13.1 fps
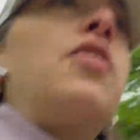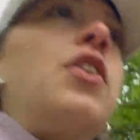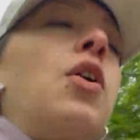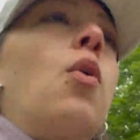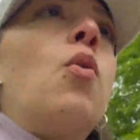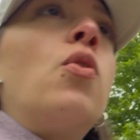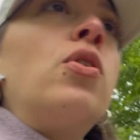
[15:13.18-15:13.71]
the
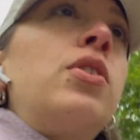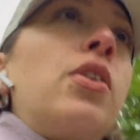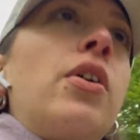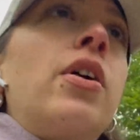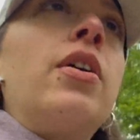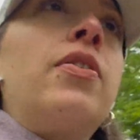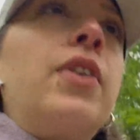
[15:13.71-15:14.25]

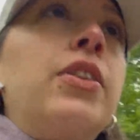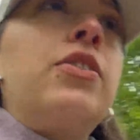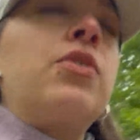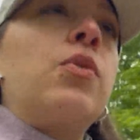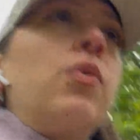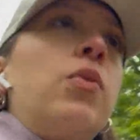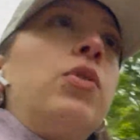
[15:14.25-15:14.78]
order that
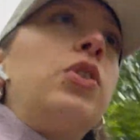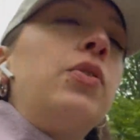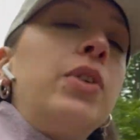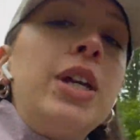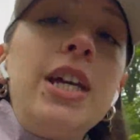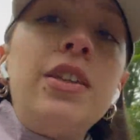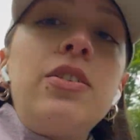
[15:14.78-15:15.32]
you
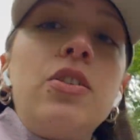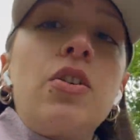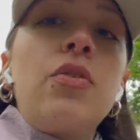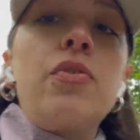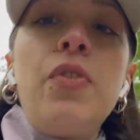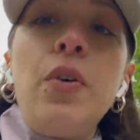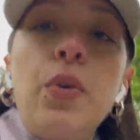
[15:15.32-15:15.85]
eat your
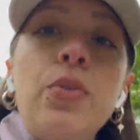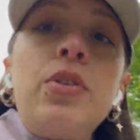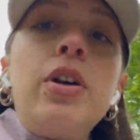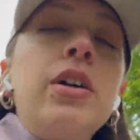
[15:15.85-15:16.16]
food